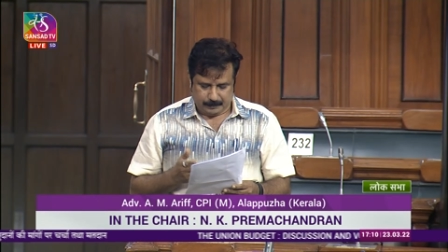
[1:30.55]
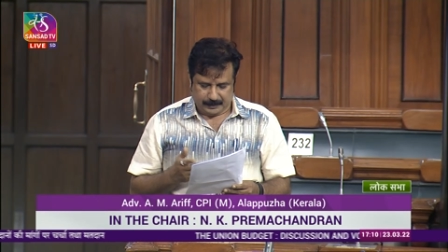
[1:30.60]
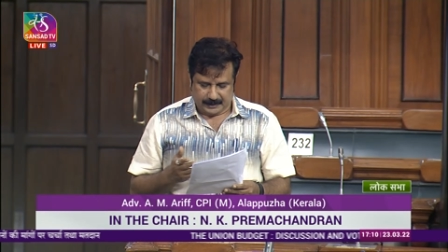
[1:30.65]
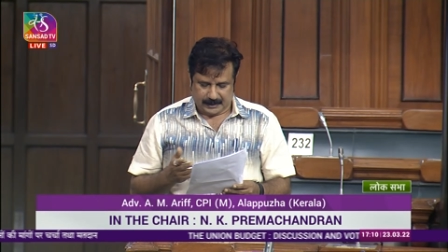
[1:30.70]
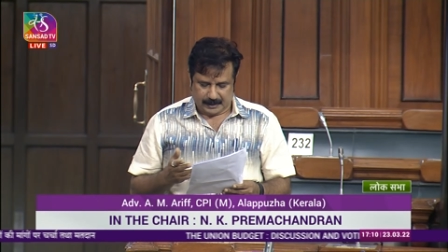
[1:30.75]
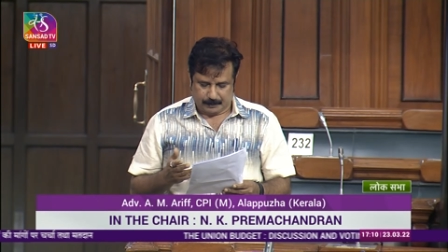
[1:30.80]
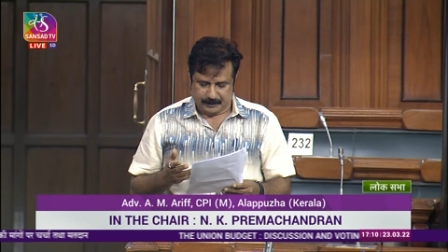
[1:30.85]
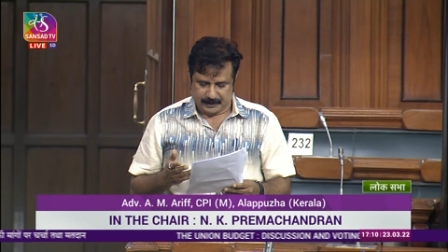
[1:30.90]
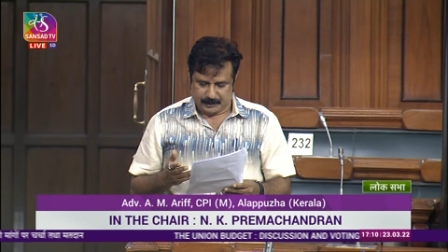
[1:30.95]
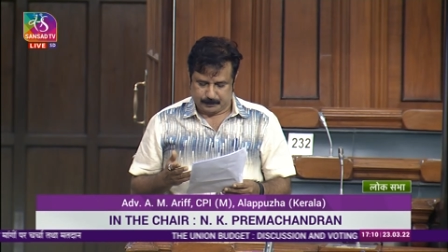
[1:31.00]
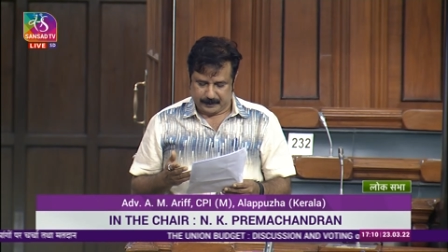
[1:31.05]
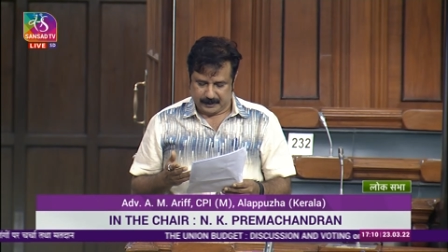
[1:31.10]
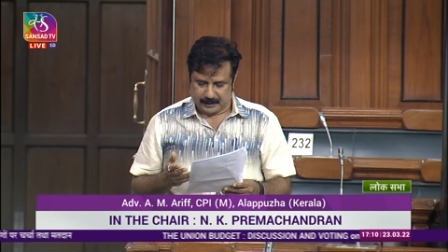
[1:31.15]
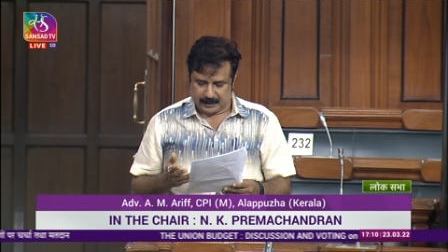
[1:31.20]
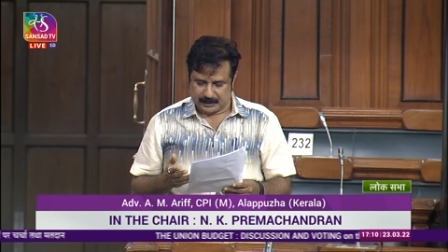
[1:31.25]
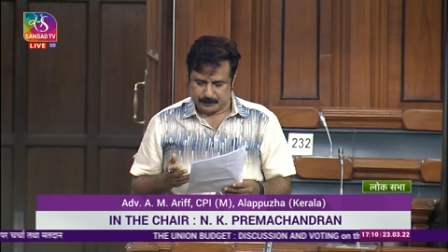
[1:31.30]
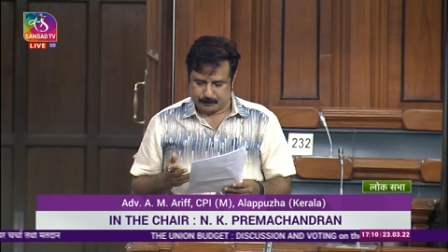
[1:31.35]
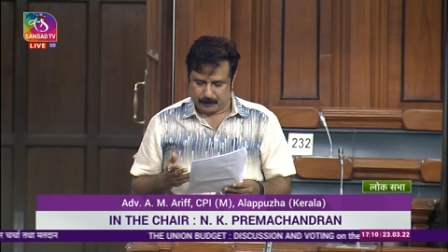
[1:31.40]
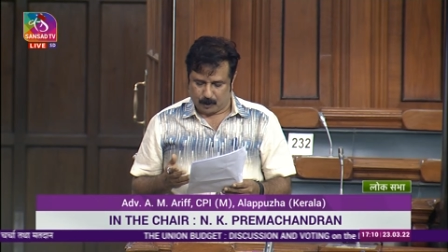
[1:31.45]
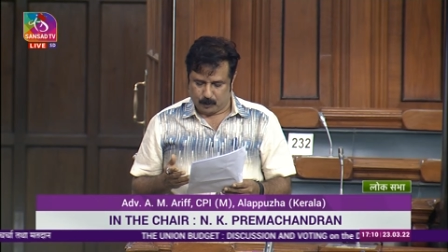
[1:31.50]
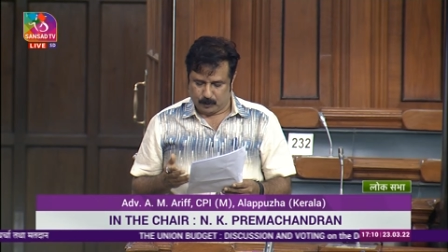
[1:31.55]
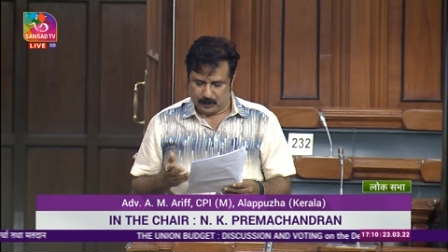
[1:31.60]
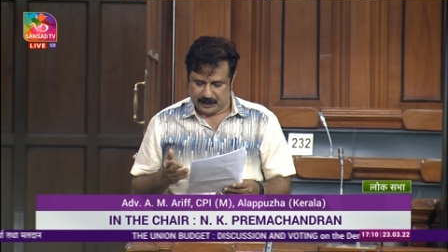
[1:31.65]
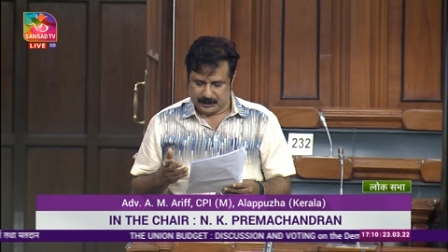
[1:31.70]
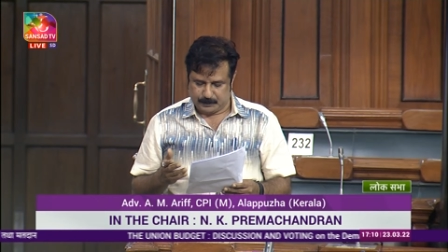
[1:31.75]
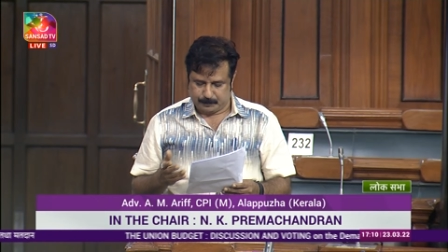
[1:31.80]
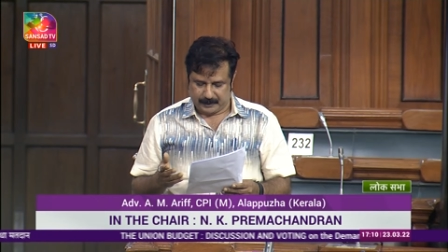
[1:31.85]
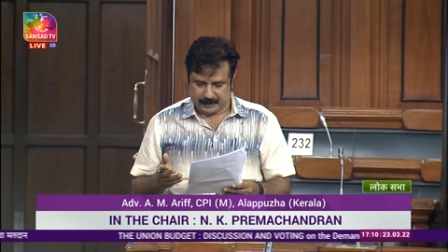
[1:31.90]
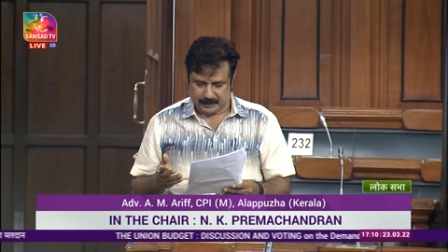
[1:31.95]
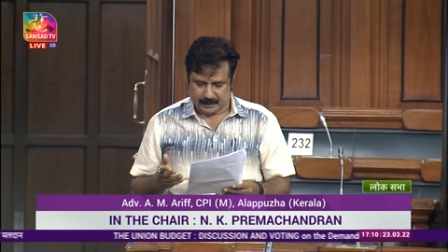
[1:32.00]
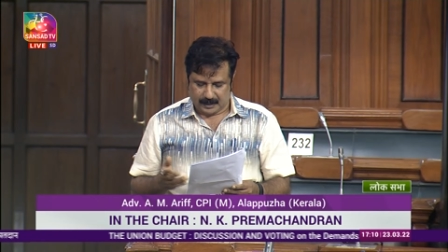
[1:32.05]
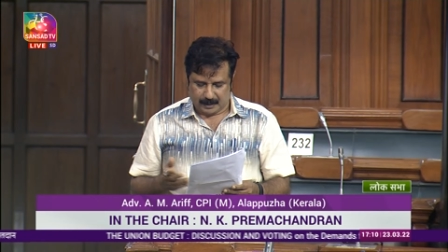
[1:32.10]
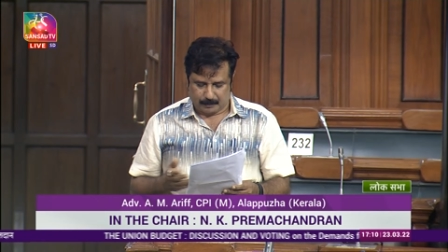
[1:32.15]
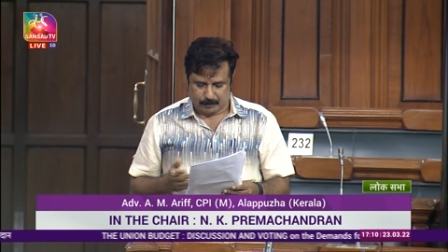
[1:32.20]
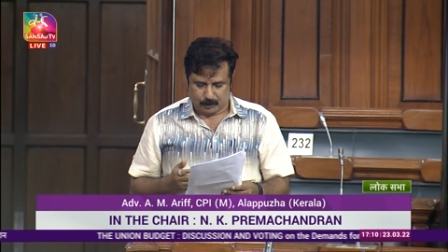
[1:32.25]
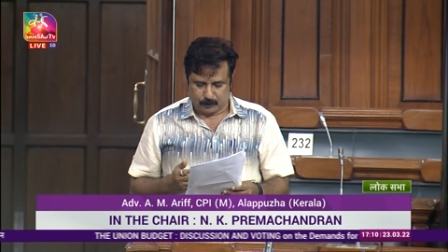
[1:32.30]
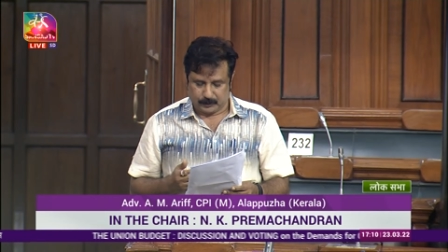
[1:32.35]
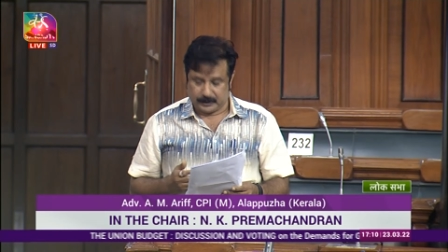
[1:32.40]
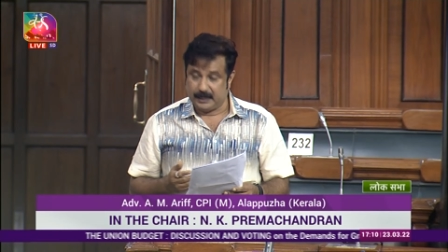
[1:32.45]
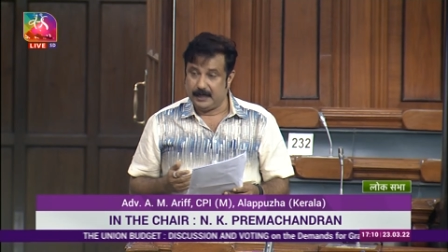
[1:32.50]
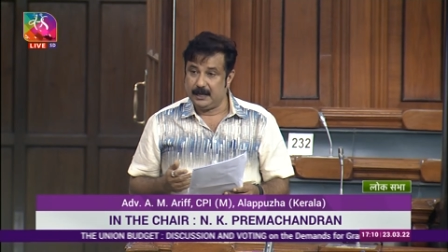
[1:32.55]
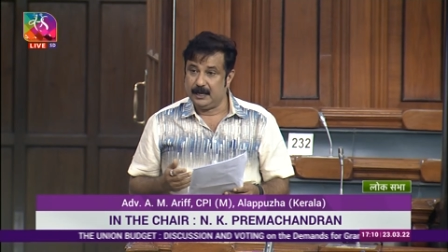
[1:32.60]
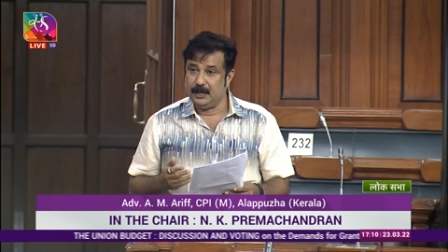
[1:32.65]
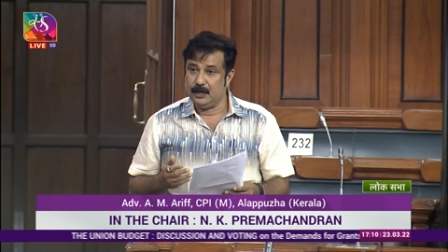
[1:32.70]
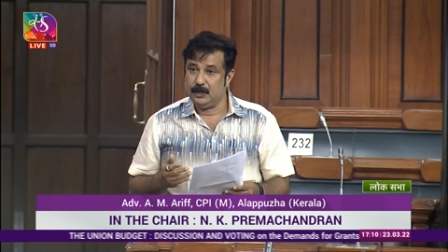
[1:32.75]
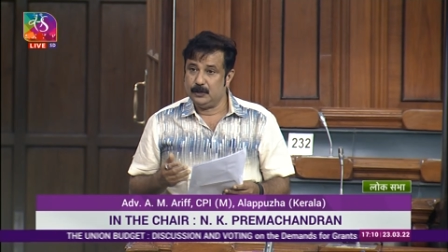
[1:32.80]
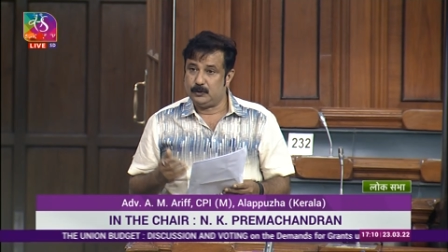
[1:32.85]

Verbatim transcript: BJP speakers proudly speaking about the